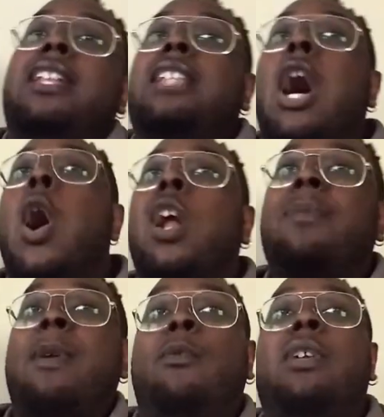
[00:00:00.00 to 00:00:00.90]
all these
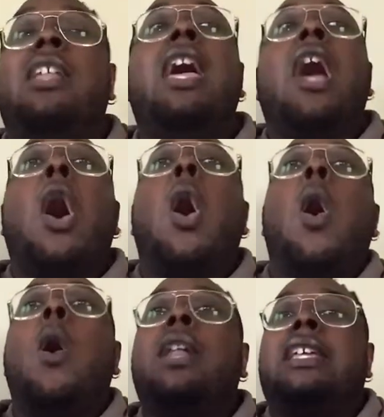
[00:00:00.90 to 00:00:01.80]
people with
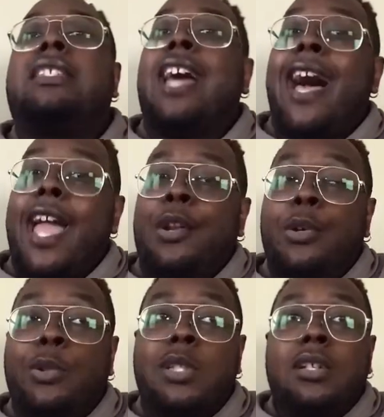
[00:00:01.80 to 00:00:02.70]
all these
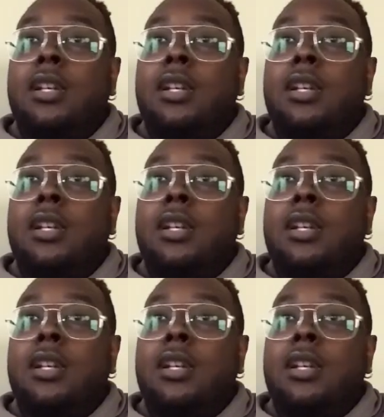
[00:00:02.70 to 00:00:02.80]
titles.